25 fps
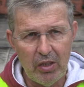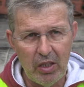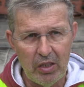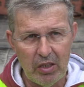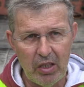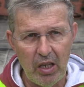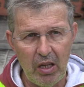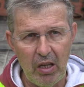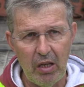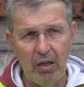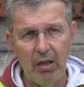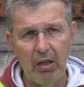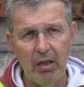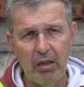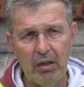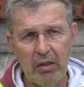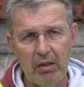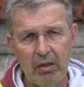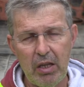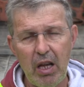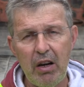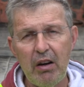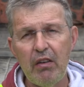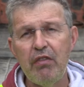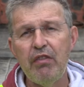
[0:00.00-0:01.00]
ter
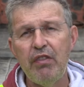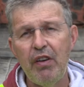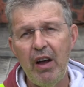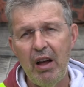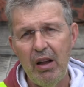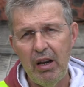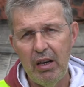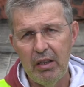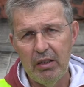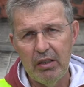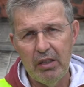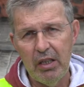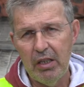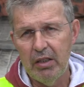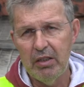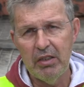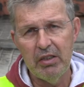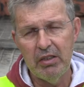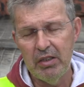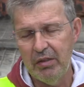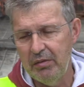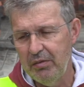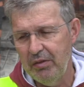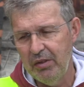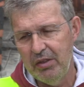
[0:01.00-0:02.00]
terrified.
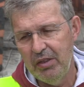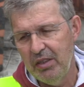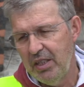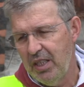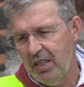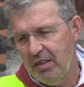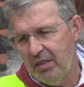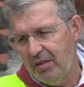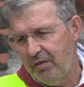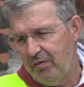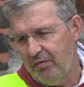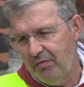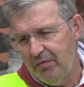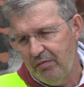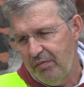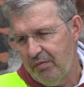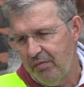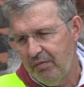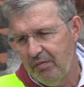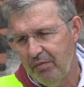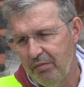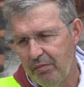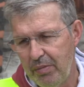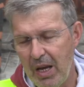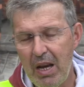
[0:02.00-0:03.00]
It's just
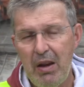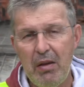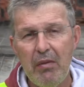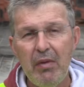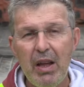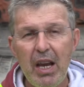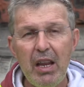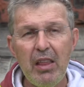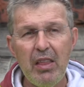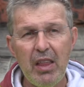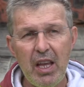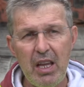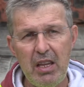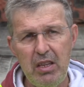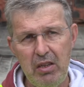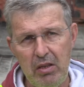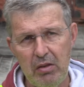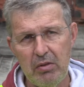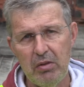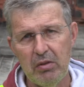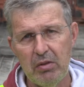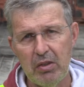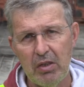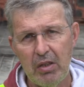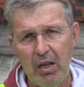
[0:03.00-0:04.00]
very, very
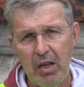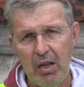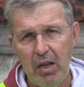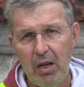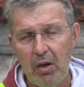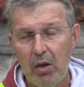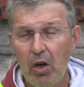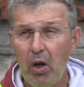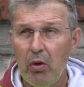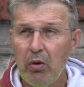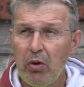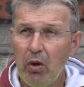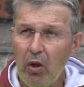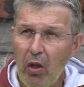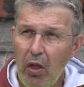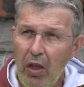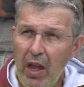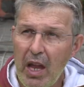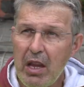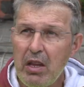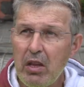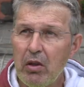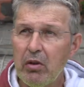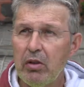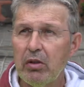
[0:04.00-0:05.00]
dangerous. Not, not
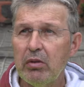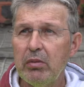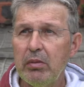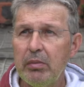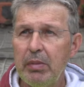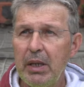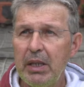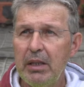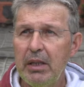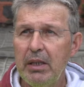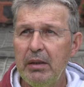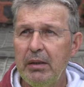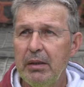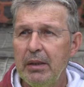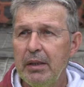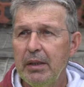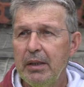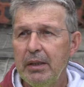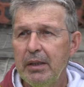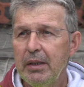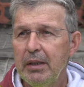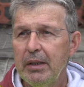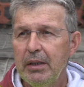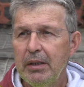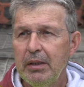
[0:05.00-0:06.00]
dangerous, very
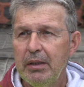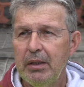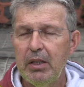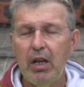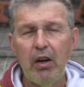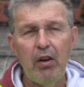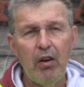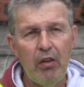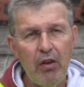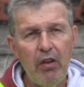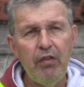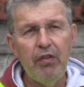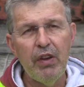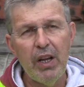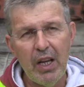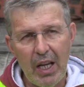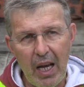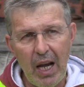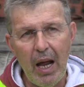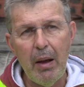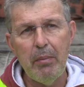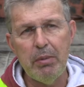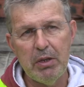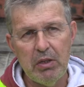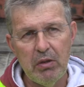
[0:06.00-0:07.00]
terrific
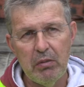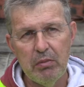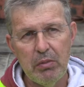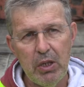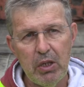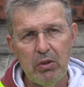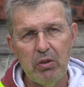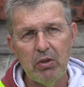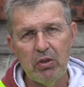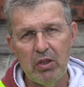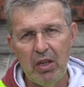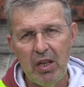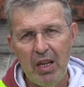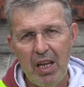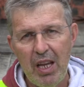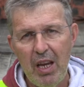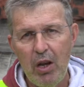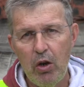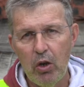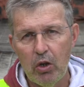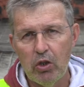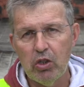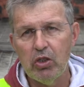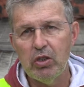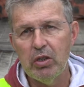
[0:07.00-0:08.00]
corruption because he
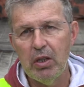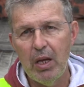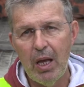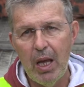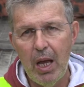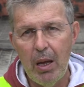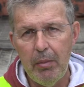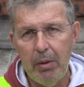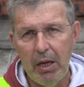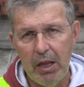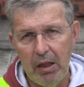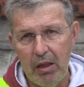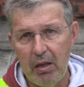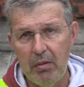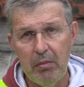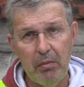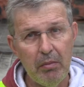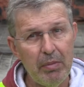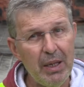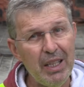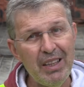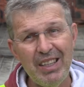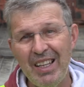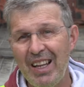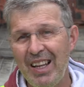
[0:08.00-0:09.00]
lost everything,
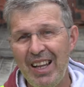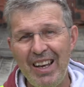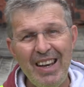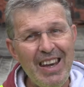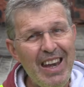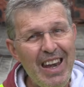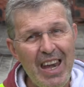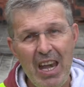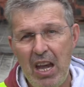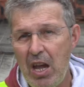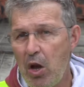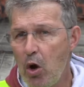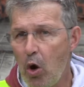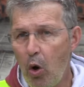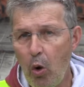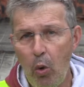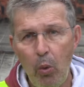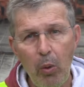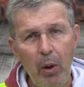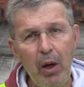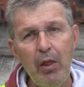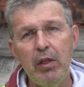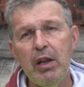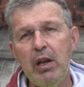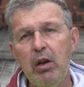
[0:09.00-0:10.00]
but
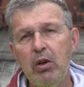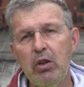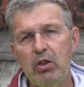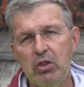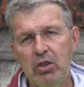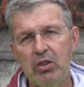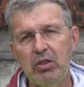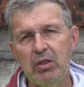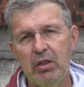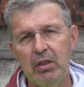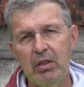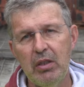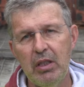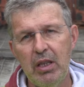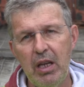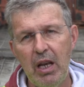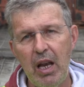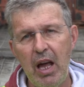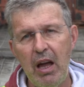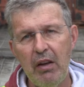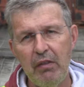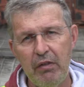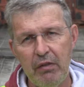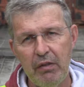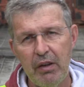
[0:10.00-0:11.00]
nobody lost the
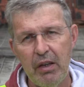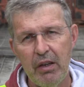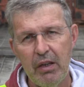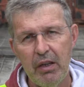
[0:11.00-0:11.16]
life.